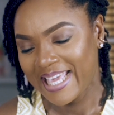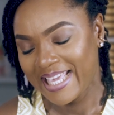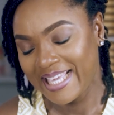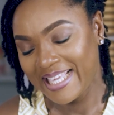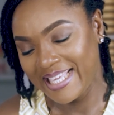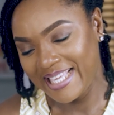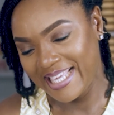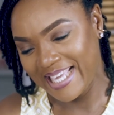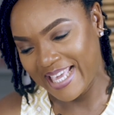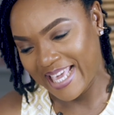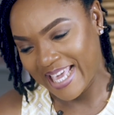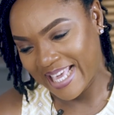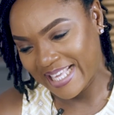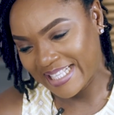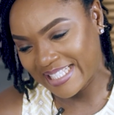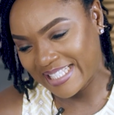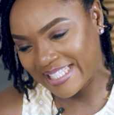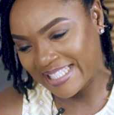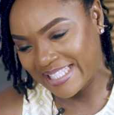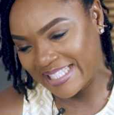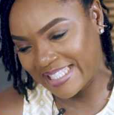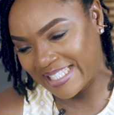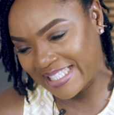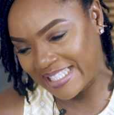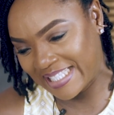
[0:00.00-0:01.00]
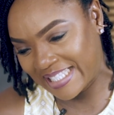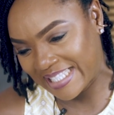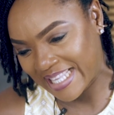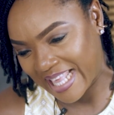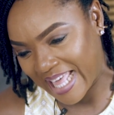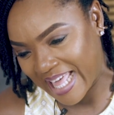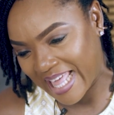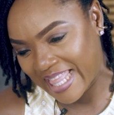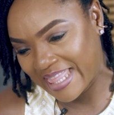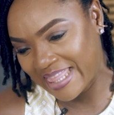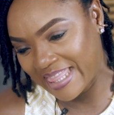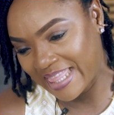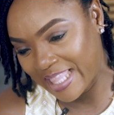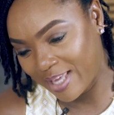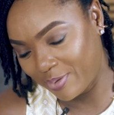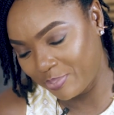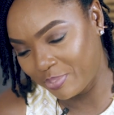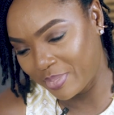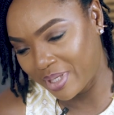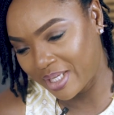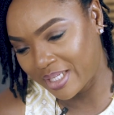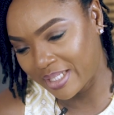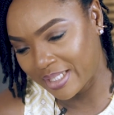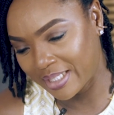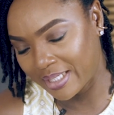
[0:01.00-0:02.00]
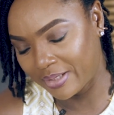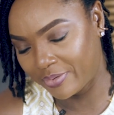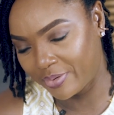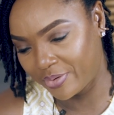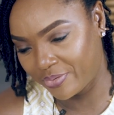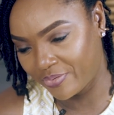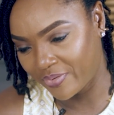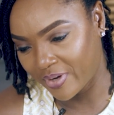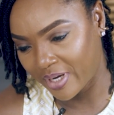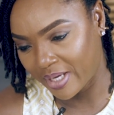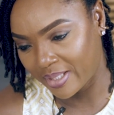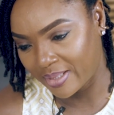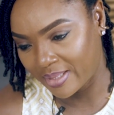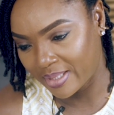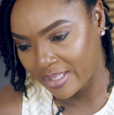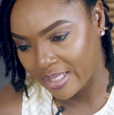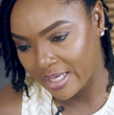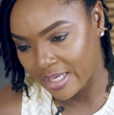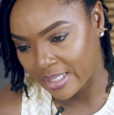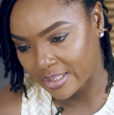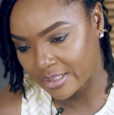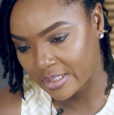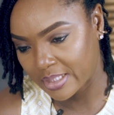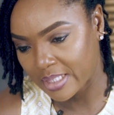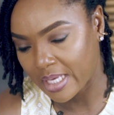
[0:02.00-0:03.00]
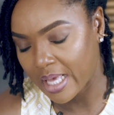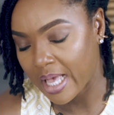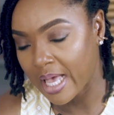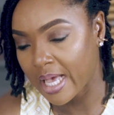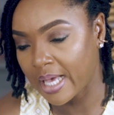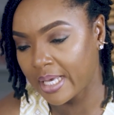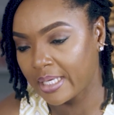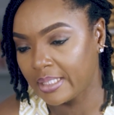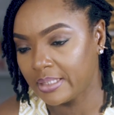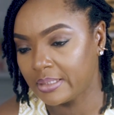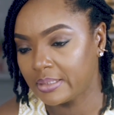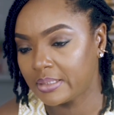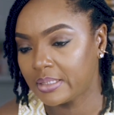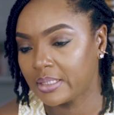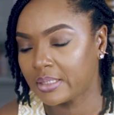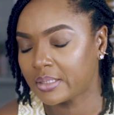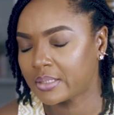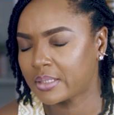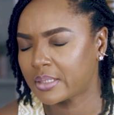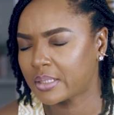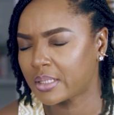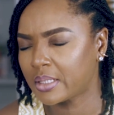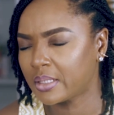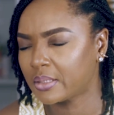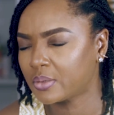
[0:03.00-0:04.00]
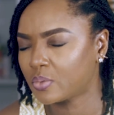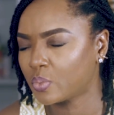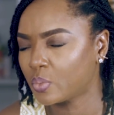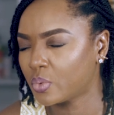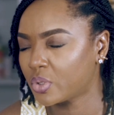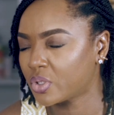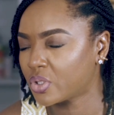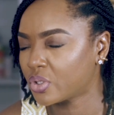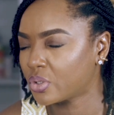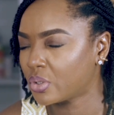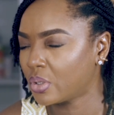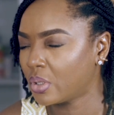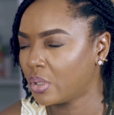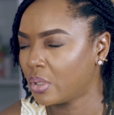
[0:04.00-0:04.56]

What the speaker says: Yes. Let me clarify that. It was